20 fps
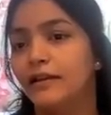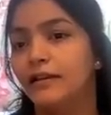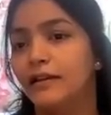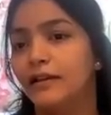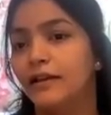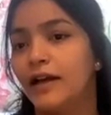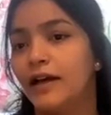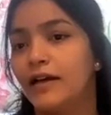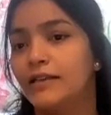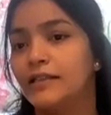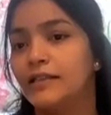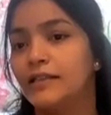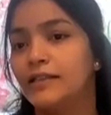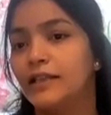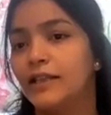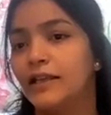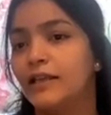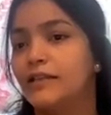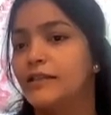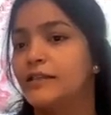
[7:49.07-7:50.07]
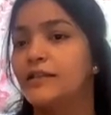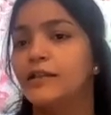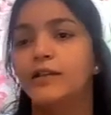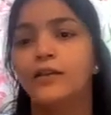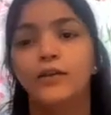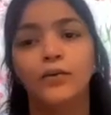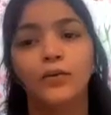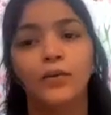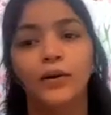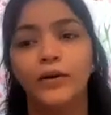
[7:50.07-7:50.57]
the last case,
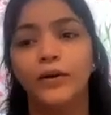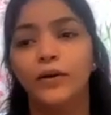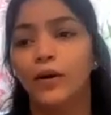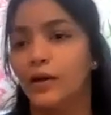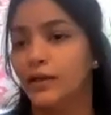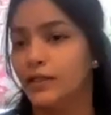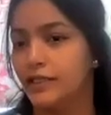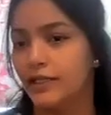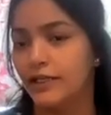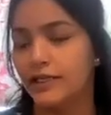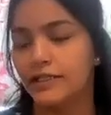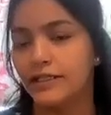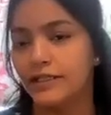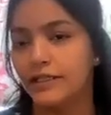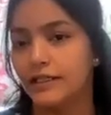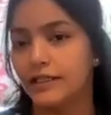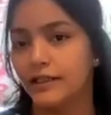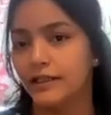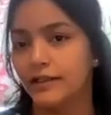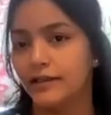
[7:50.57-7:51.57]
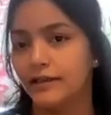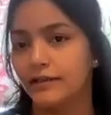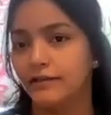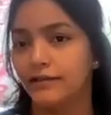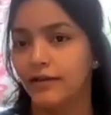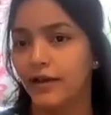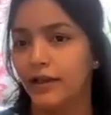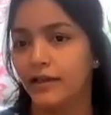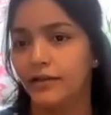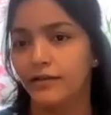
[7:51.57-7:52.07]
you are not getting
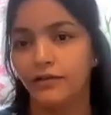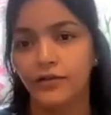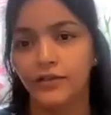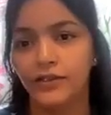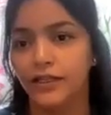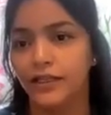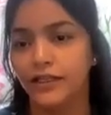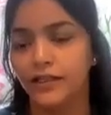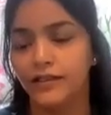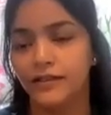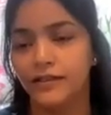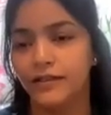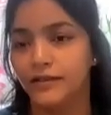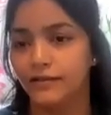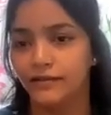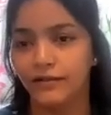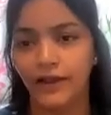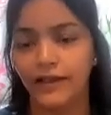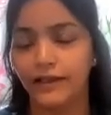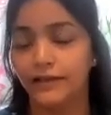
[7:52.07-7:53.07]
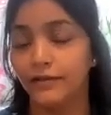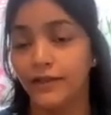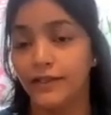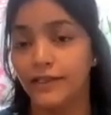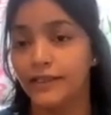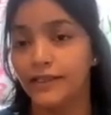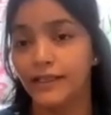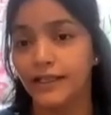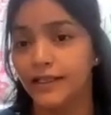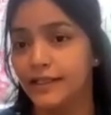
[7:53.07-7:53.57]
5
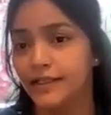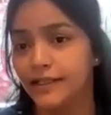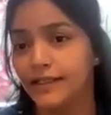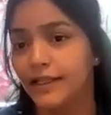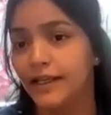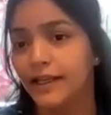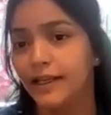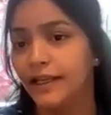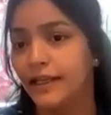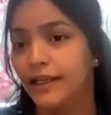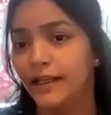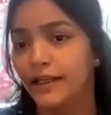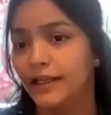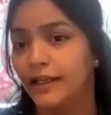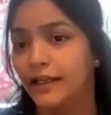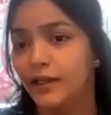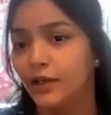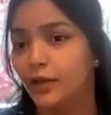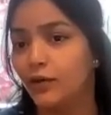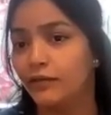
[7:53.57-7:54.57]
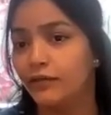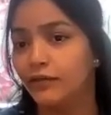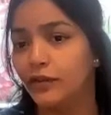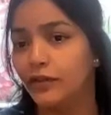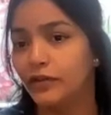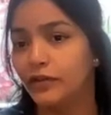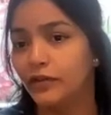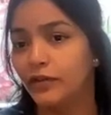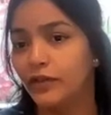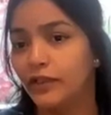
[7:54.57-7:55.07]
and 6 in any of
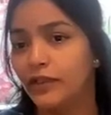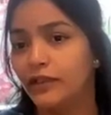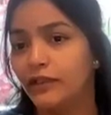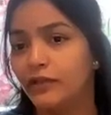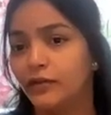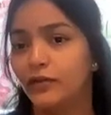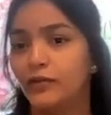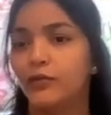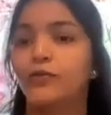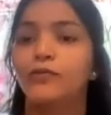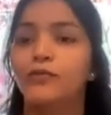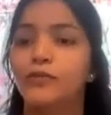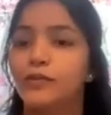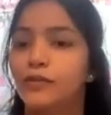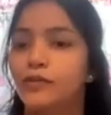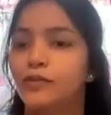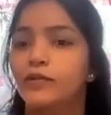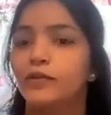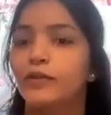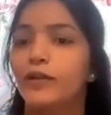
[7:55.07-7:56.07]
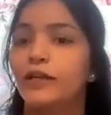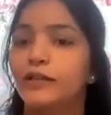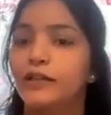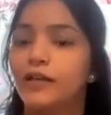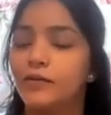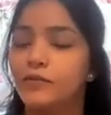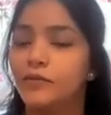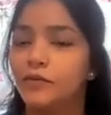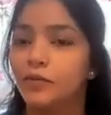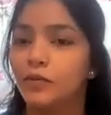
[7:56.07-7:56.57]
the three throws. So that
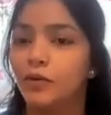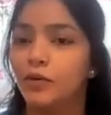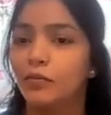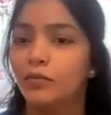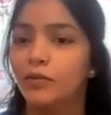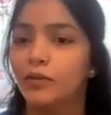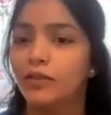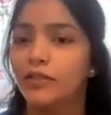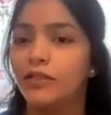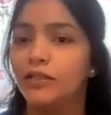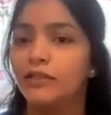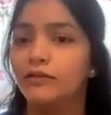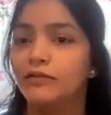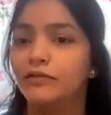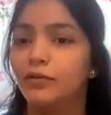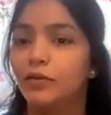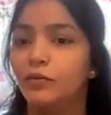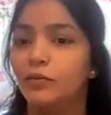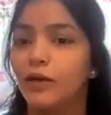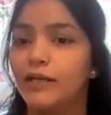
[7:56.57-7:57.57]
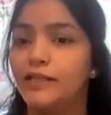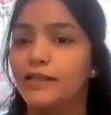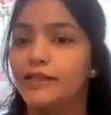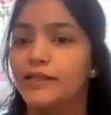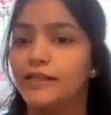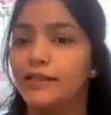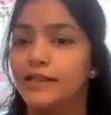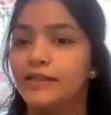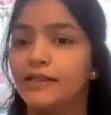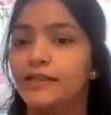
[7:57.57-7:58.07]
comes with probability
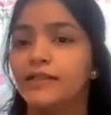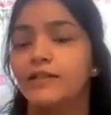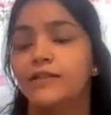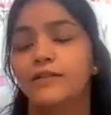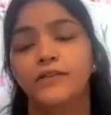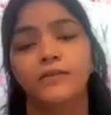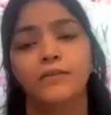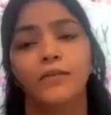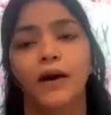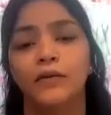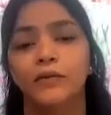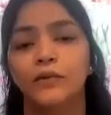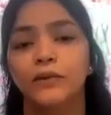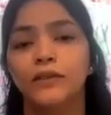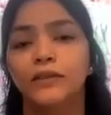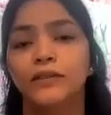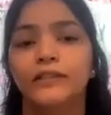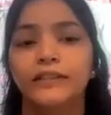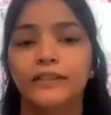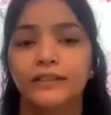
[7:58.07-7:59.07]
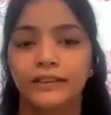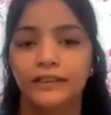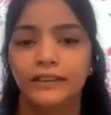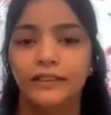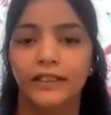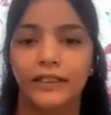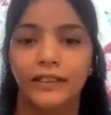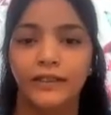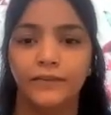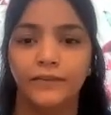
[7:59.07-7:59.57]
4/6 to the power
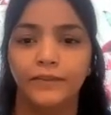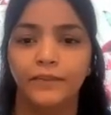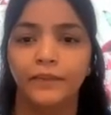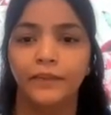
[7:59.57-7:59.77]
3.